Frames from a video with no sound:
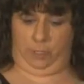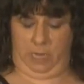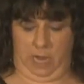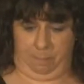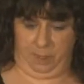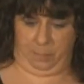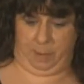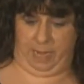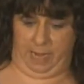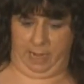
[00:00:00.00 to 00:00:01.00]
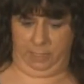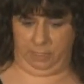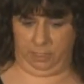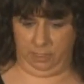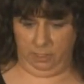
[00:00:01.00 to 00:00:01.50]
top of the
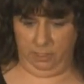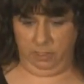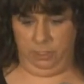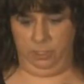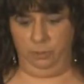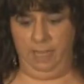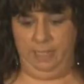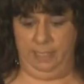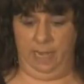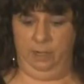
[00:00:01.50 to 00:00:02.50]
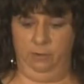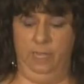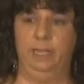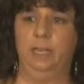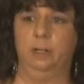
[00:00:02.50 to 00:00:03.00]
pants. So like down
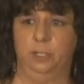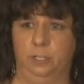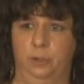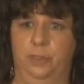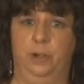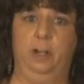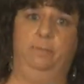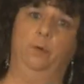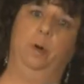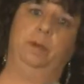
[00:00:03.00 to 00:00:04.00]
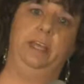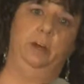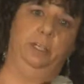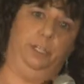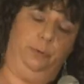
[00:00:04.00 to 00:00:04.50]
around here is still 34, but
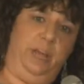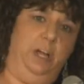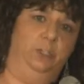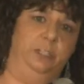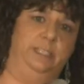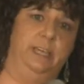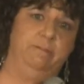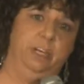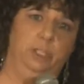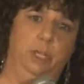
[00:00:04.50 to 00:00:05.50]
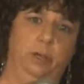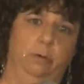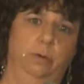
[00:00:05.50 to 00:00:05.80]
here is 372.